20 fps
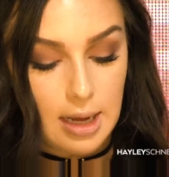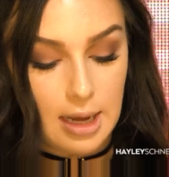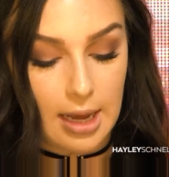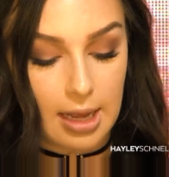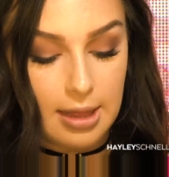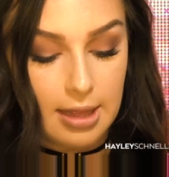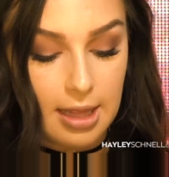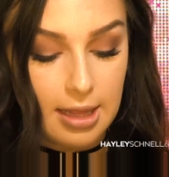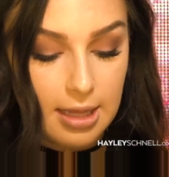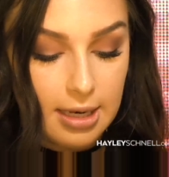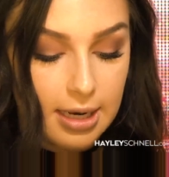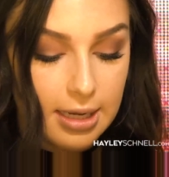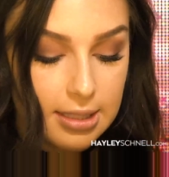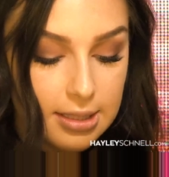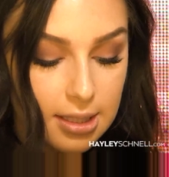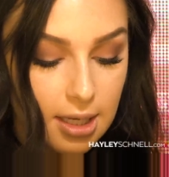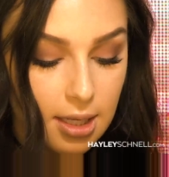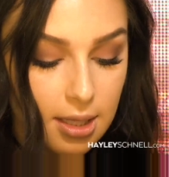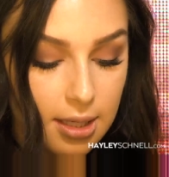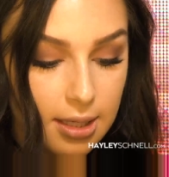And then the
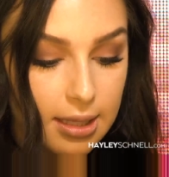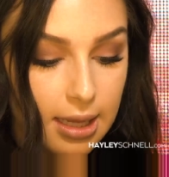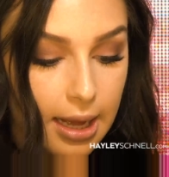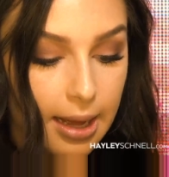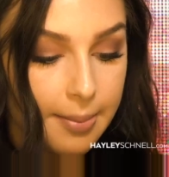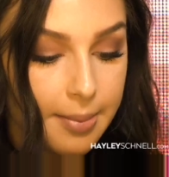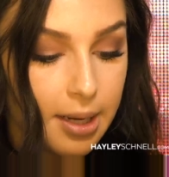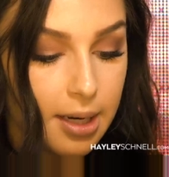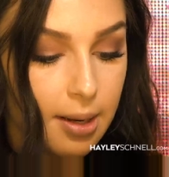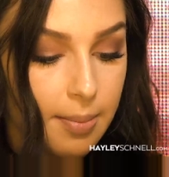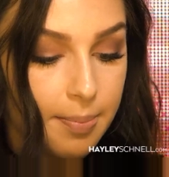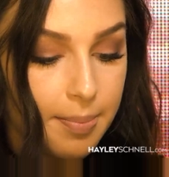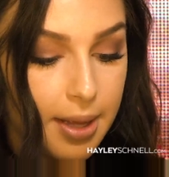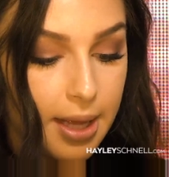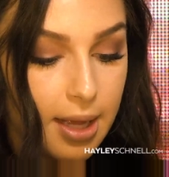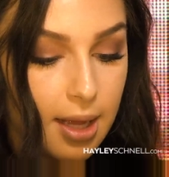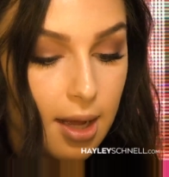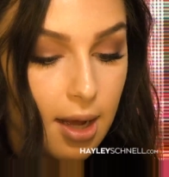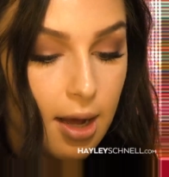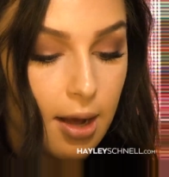next color that I'm gonna
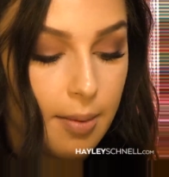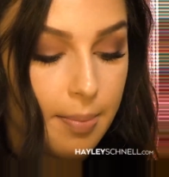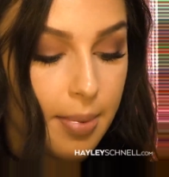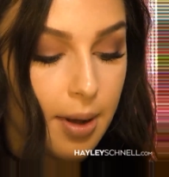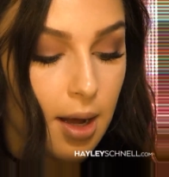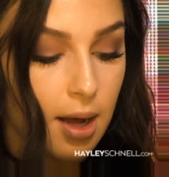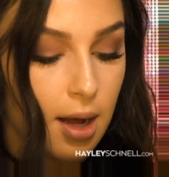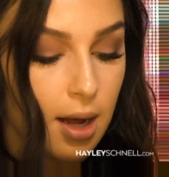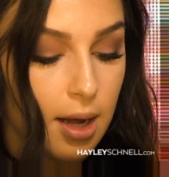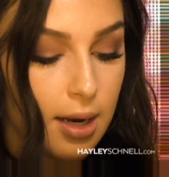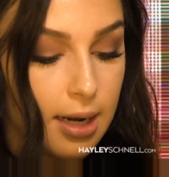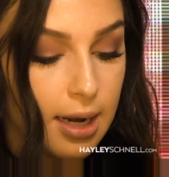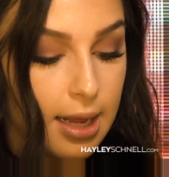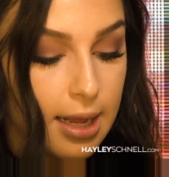pick up on